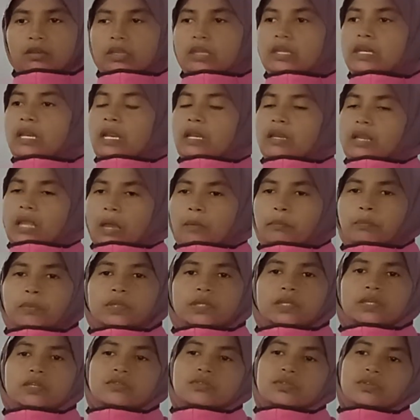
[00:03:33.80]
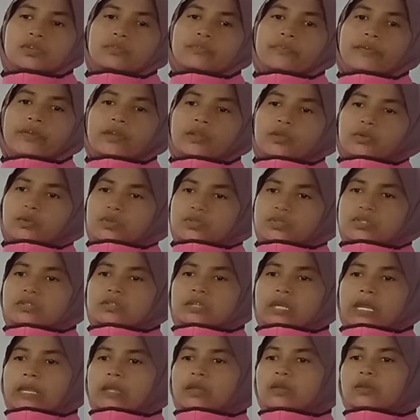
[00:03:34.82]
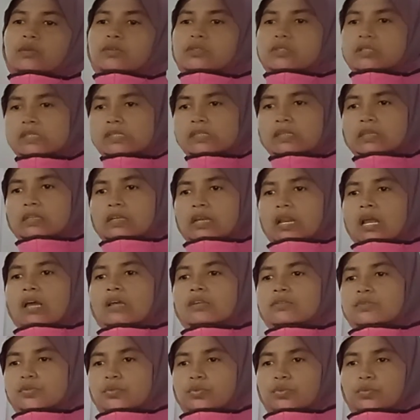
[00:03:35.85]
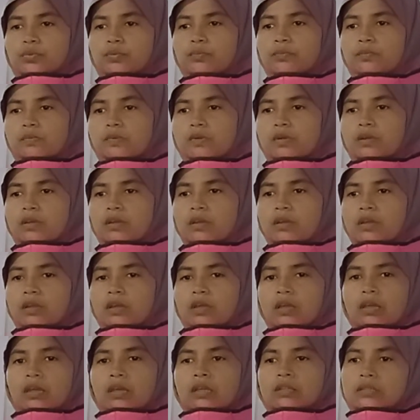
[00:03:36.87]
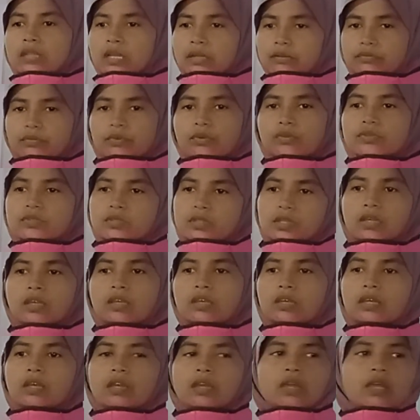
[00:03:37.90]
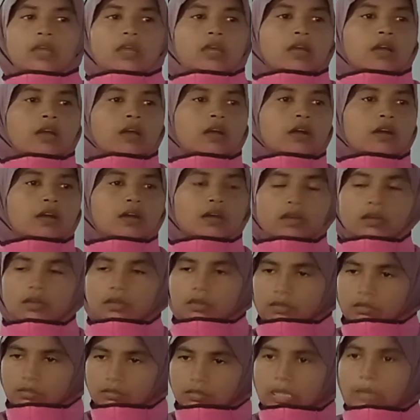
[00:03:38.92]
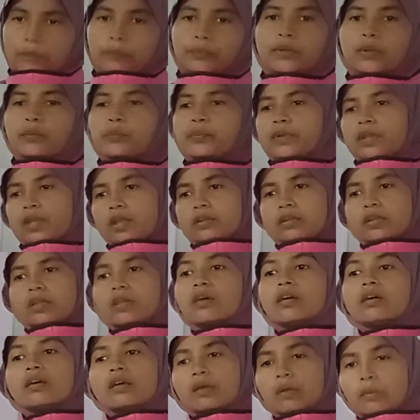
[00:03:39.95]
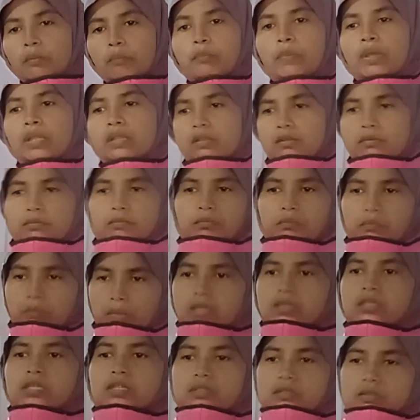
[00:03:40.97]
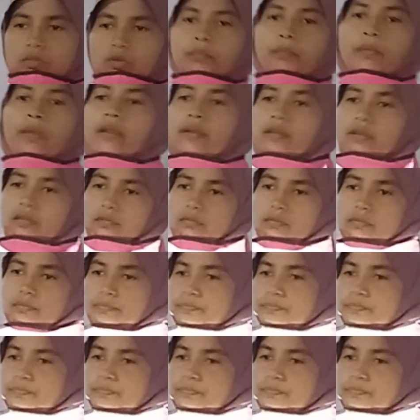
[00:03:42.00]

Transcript: In an application of education psychology in a classroom, that was a appropriate method or manner.